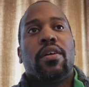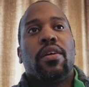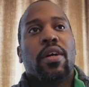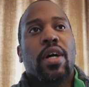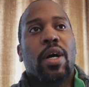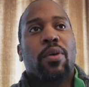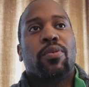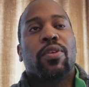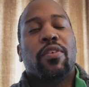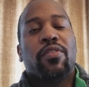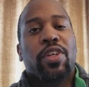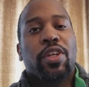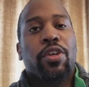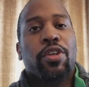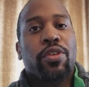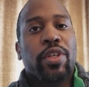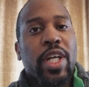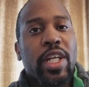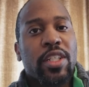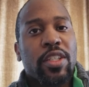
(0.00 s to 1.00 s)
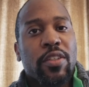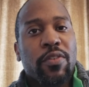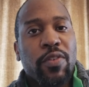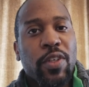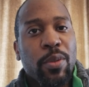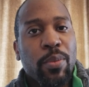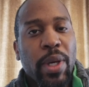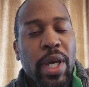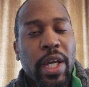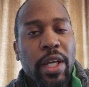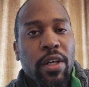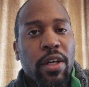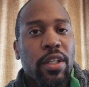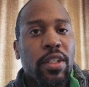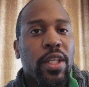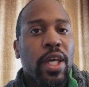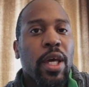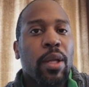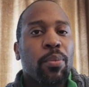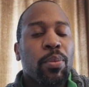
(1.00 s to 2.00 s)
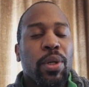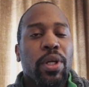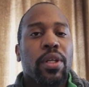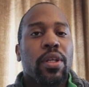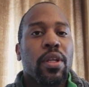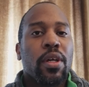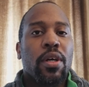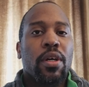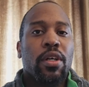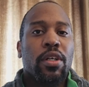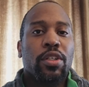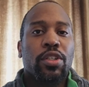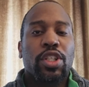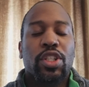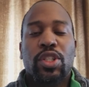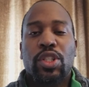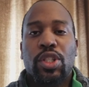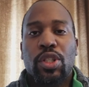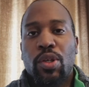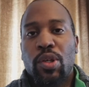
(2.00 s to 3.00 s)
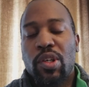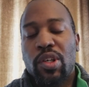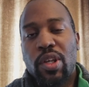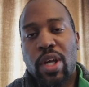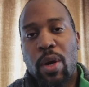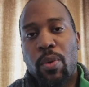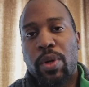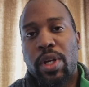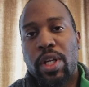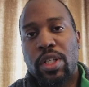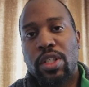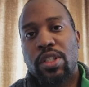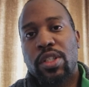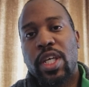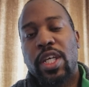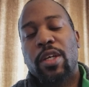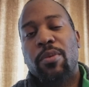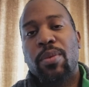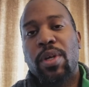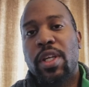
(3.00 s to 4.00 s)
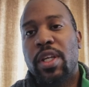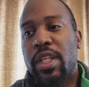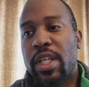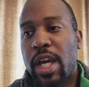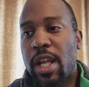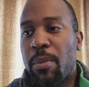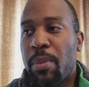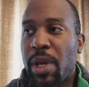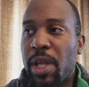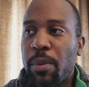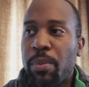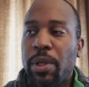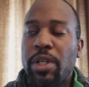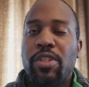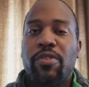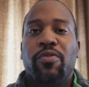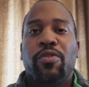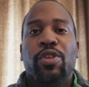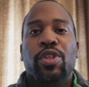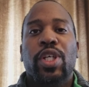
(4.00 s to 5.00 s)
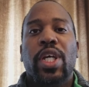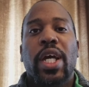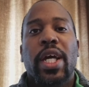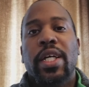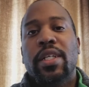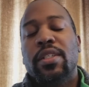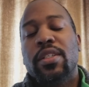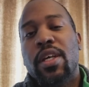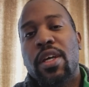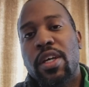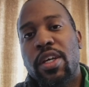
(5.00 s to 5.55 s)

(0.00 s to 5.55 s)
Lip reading: I would love to hear you guys' feedback on that, but just, I want to take a minute and kind of paint a picture for you guys.